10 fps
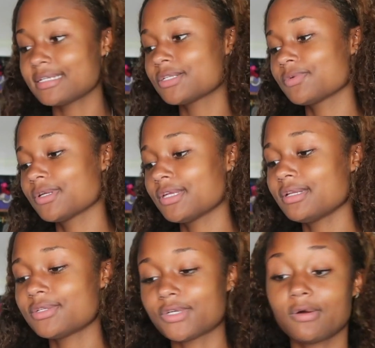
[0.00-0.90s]
that it's worth
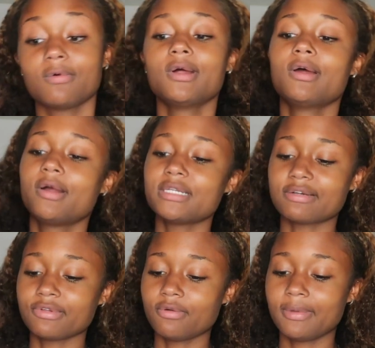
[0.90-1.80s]
it, so
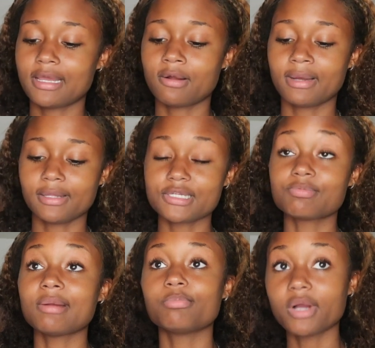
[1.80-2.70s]
definitely it'll get on my list.
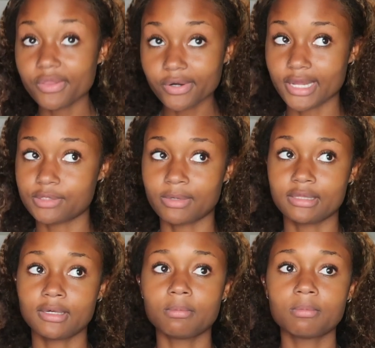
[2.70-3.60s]
My brother has
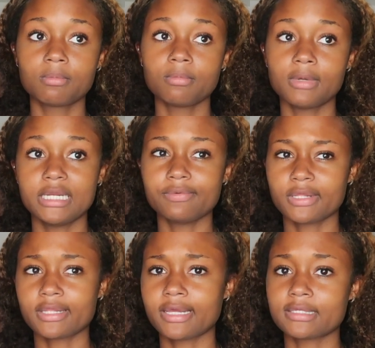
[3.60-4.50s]
read them, and he
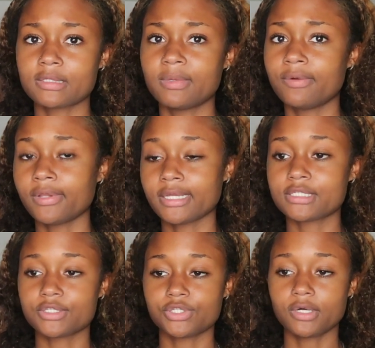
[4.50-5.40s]
really likes them, and he really
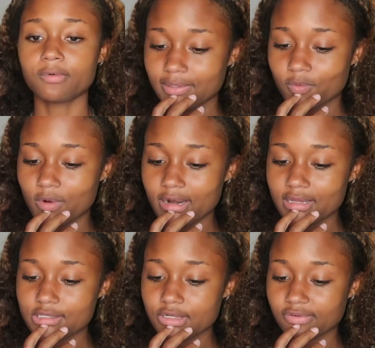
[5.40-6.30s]
likes the show. What
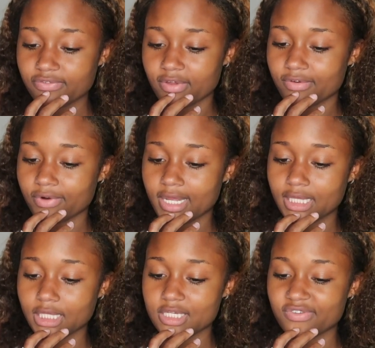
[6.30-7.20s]
is your favorite
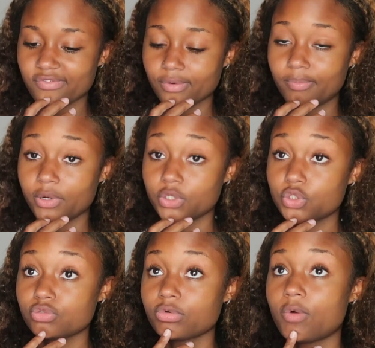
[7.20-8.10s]
and least favorite book
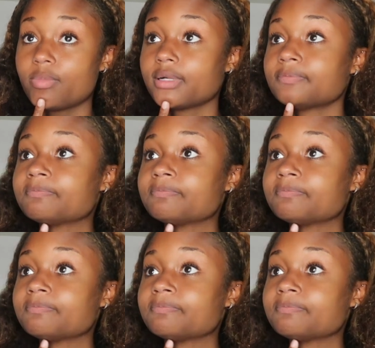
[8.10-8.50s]
trope?